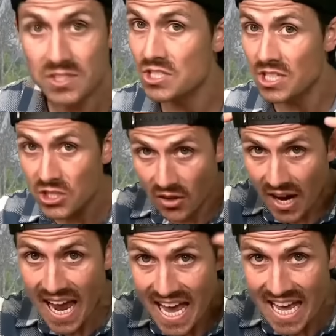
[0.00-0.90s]
this is in your
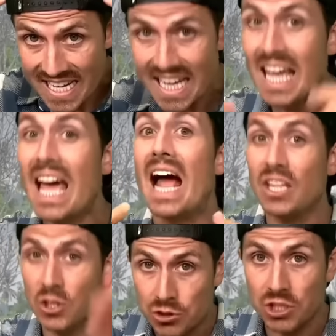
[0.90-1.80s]
head,
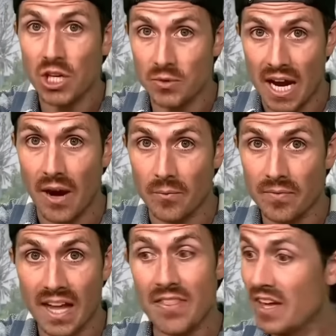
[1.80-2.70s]
and you should go now.
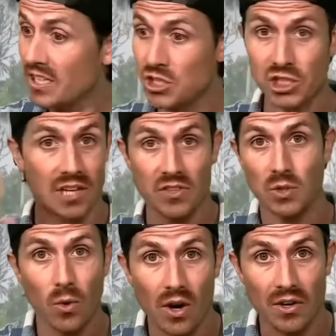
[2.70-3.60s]
And then he shut the
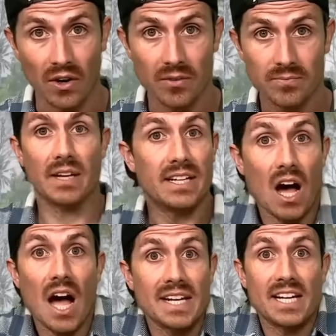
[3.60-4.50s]
door. And
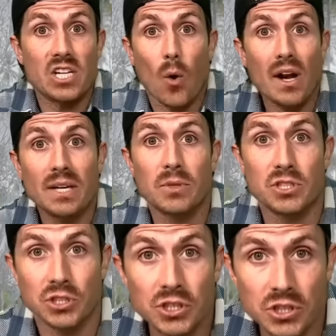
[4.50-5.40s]
An had no idea what
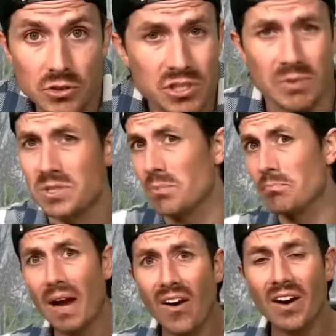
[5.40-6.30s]
to do. She was
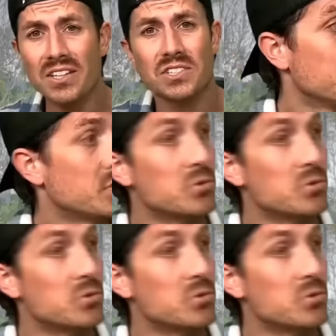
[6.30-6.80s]
embarrassed.